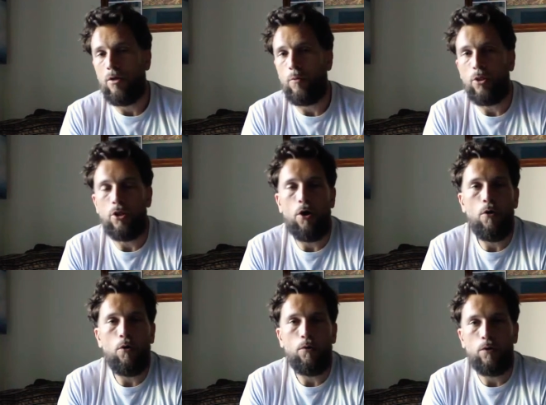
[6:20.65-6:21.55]
with
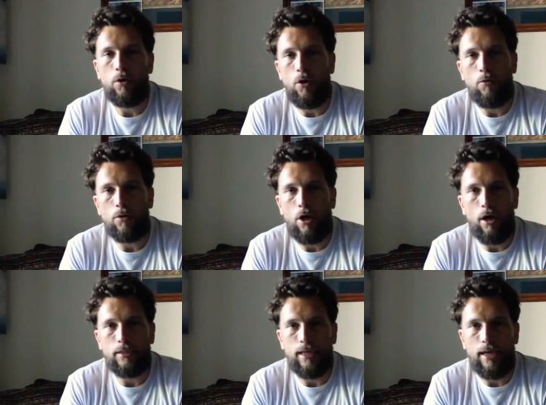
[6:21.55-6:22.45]
no known
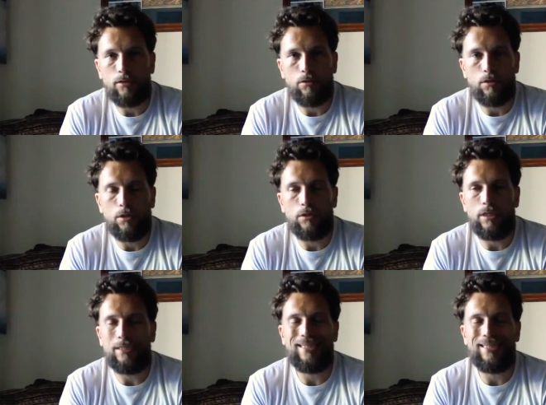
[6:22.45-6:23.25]
contacts or associates.